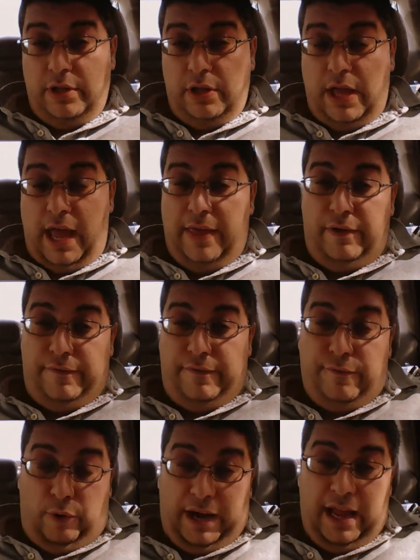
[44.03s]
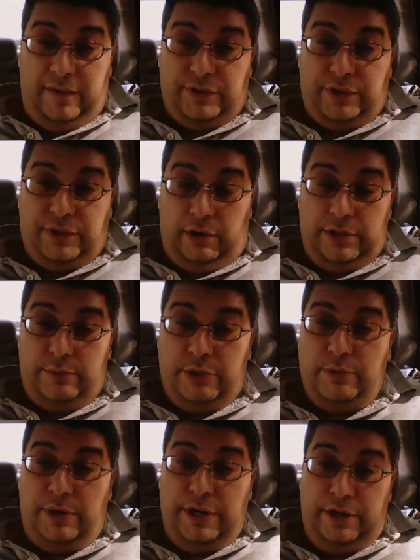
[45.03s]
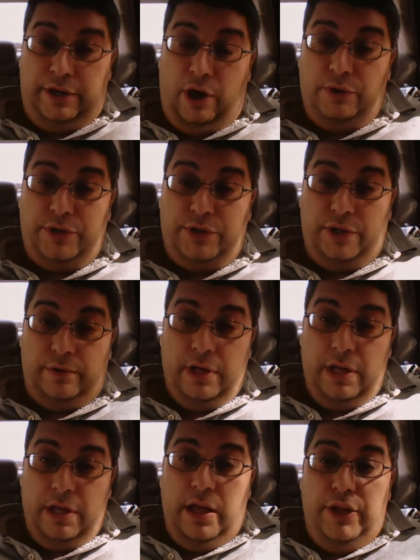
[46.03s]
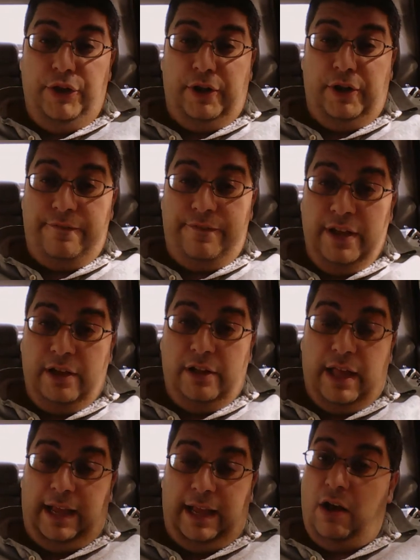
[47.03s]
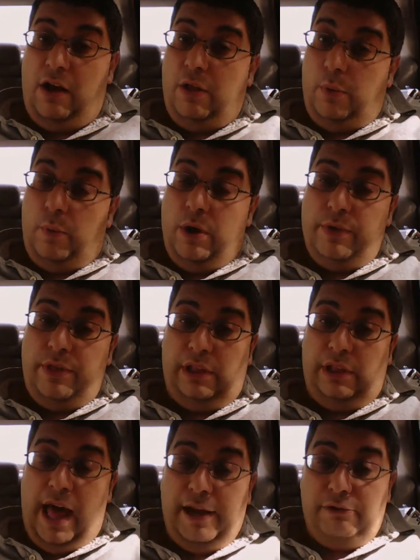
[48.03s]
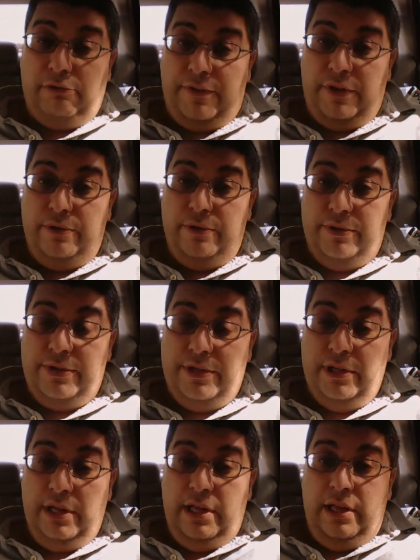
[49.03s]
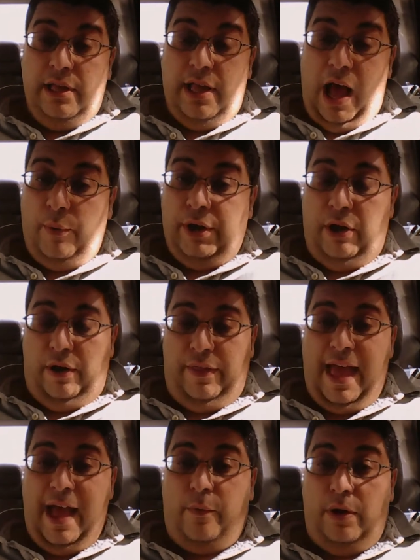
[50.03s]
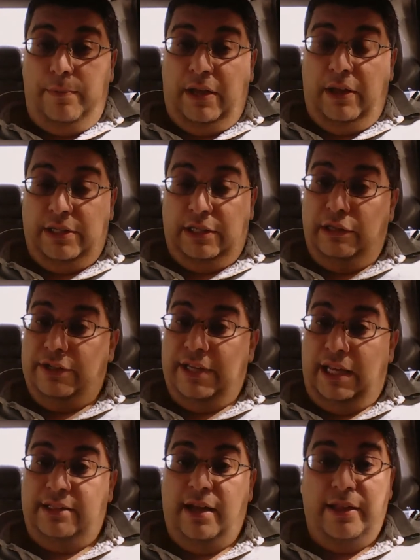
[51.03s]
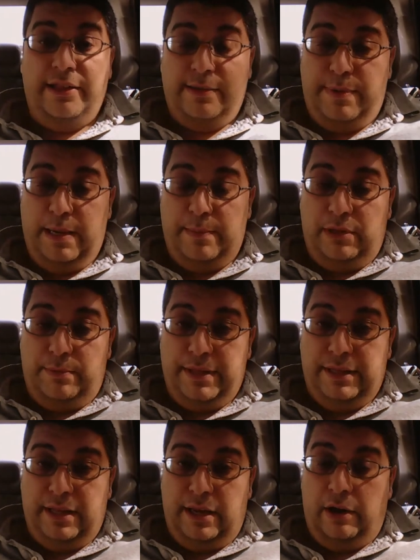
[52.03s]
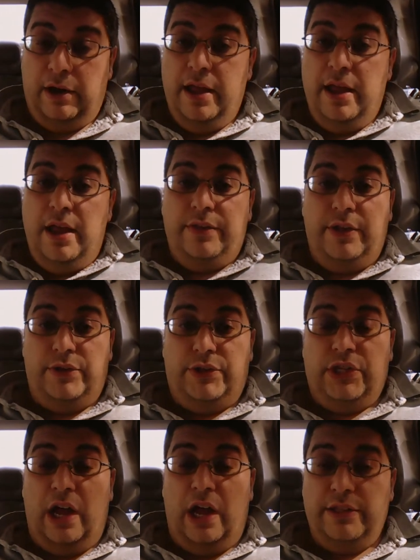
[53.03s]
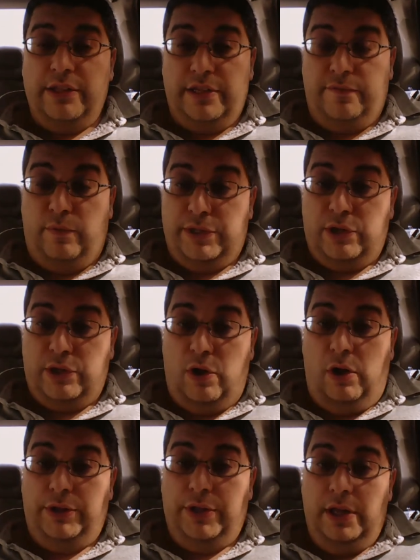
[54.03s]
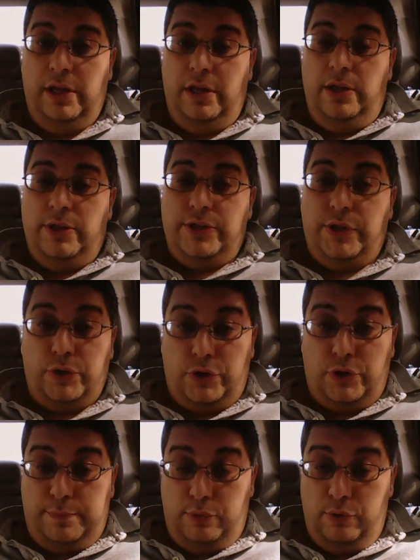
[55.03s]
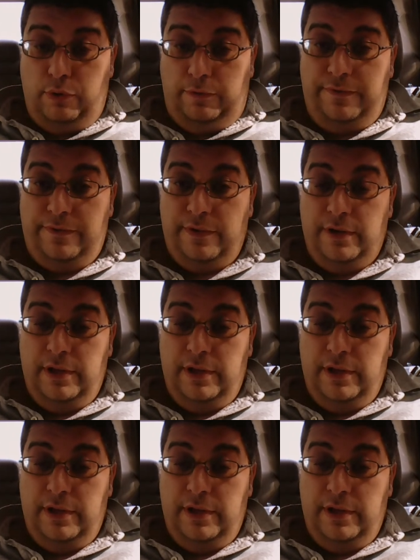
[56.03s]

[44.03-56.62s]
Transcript: and they're 4.5 stars. Which one are you going to go to? You're going to feel like, oh, the one with a lot of reviews, I want to go to that one because it looks like tons of people have been there. There's tons of what's called social proof